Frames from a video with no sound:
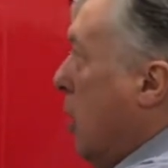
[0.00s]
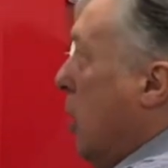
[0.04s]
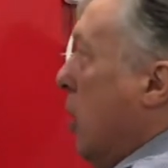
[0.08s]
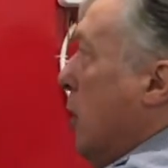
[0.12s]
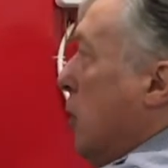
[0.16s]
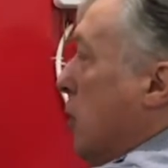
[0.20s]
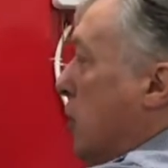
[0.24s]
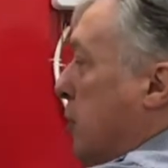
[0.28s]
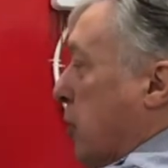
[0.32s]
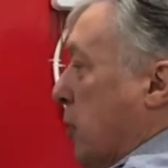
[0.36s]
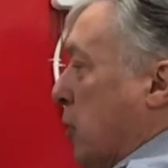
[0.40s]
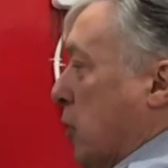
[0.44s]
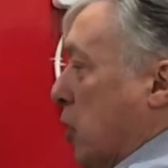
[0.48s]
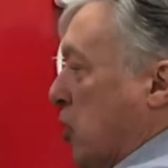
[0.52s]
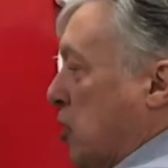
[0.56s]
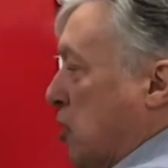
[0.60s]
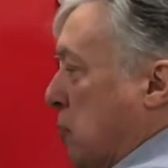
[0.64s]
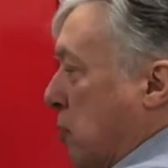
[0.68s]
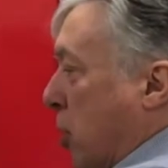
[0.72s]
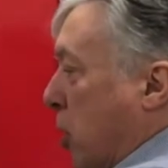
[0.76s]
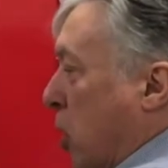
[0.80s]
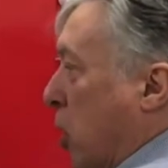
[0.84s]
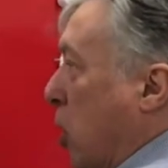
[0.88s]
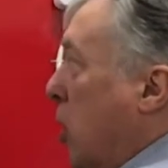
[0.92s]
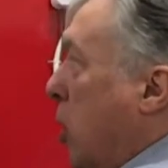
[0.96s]
from the
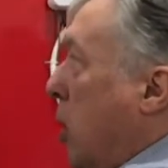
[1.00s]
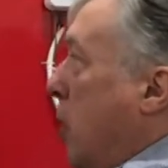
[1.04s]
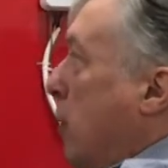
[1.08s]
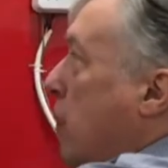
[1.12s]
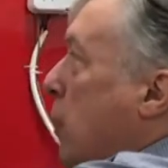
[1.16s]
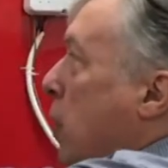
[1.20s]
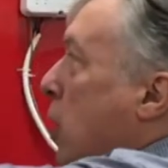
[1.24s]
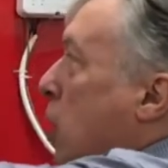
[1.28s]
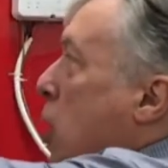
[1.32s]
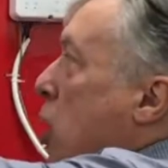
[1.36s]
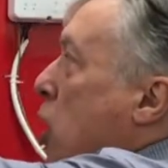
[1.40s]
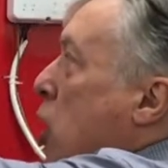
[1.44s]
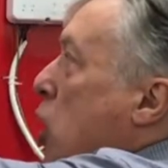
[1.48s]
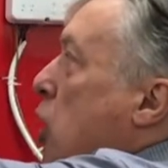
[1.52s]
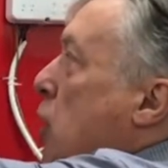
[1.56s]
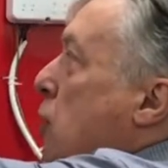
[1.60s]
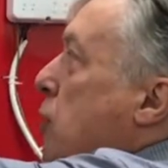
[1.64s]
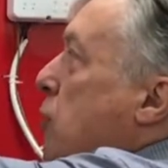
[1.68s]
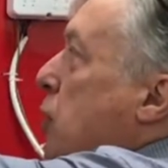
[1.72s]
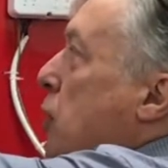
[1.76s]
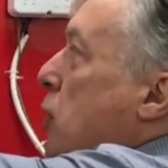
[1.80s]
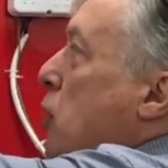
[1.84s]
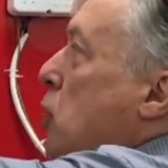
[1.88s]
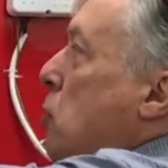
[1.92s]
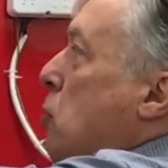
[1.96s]
spur, earth
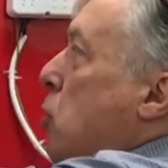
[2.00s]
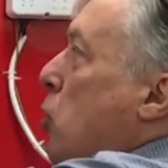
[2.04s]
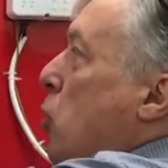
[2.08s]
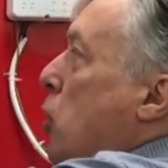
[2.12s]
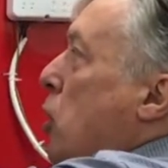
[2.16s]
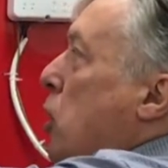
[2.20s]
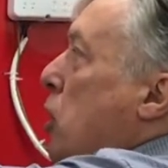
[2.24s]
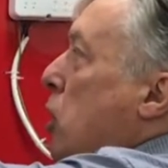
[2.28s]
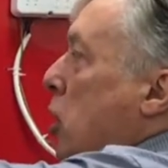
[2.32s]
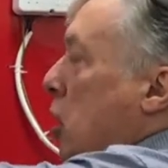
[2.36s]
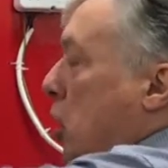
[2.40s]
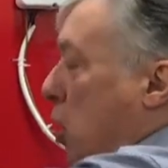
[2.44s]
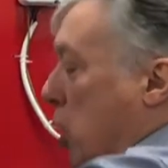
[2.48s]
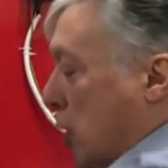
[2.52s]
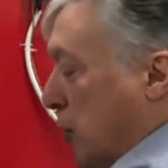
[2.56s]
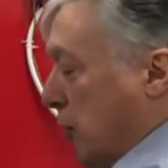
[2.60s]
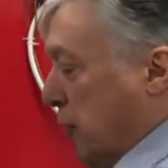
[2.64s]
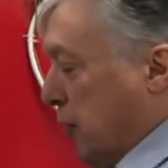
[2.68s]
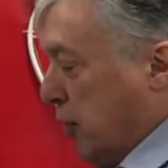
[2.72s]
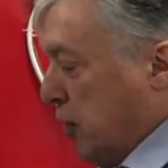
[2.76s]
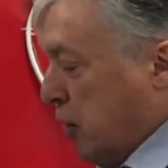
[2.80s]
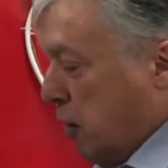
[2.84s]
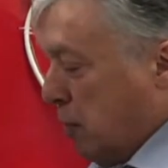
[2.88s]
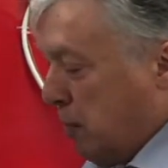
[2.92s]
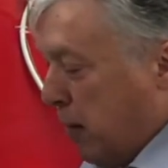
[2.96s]
from the boiler, earth
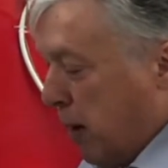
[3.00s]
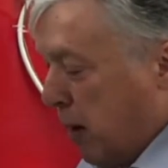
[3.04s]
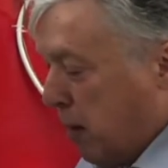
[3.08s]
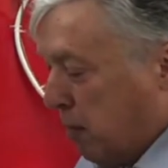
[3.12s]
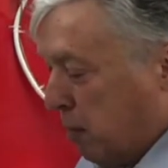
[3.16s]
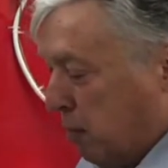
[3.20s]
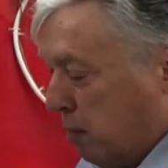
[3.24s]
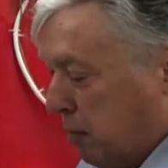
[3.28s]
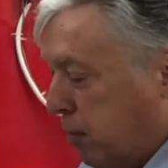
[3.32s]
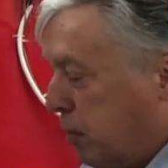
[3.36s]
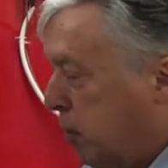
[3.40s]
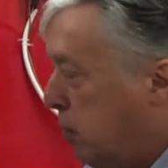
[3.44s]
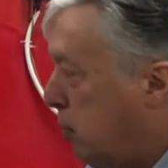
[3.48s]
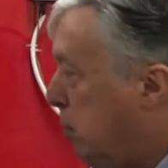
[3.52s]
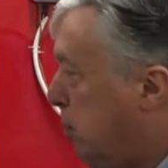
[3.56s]
from the pump.